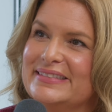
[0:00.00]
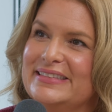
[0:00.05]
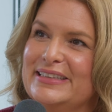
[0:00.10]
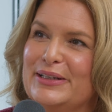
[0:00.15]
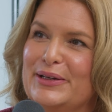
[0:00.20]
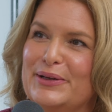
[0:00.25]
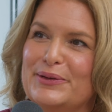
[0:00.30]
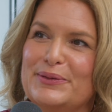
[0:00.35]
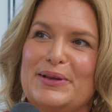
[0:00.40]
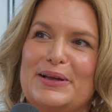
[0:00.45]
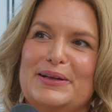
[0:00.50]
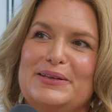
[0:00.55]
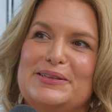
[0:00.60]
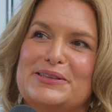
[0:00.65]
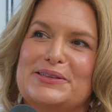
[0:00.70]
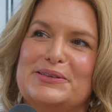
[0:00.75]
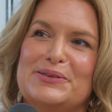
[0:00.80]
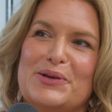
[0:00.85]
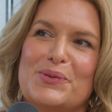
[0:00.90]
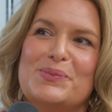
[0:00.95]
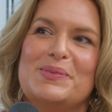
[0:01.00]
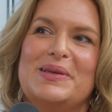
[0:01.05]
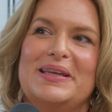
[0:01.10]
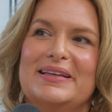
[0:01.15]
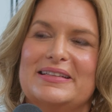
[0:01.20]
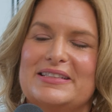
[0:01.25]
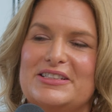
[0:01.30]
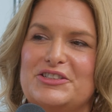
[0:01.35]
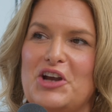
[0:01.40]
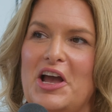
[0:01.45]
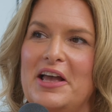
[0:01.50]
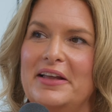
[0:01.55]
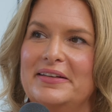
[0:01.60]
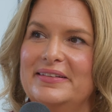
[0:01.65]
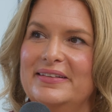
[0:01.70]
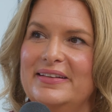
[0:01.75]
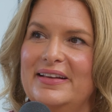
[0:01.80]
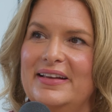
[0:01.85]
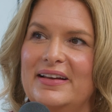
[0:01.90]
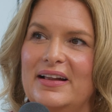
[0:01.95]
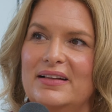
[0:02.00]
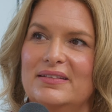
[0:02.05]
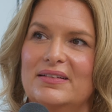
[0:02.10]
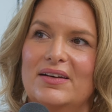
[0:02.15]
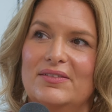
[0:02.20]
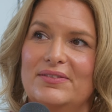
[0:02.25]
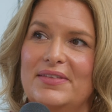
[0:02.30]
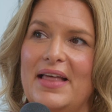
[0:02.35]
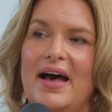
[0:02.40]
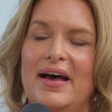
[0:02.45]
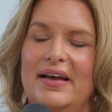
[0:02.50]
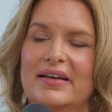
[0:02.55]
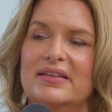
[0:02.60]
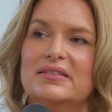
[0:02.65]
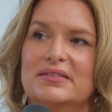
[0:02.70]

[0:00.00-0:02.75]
They just know me as Jen. And I love that.